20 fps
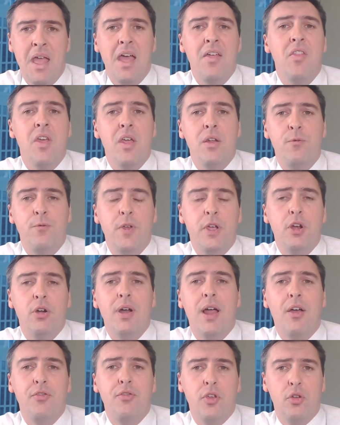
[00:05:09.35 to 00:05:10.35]
and then
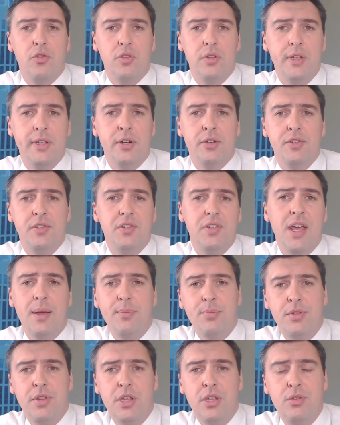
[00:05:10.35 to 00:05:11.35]
figure out those little
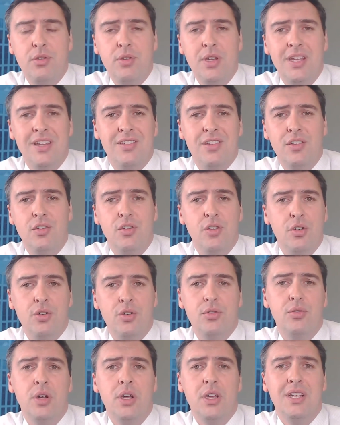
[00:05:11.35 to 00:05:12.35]
steps that you need to
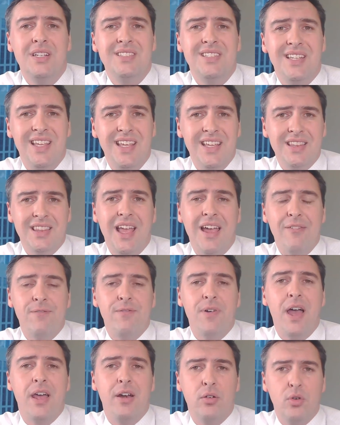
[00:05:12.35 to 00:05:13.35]
do to get that
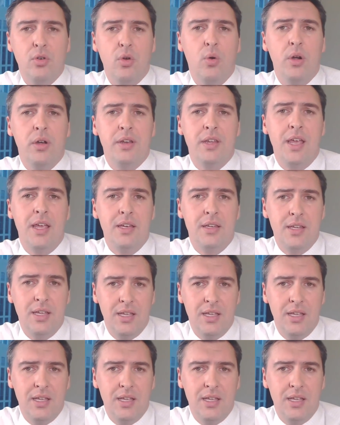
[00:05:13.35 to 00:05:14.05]
final court date,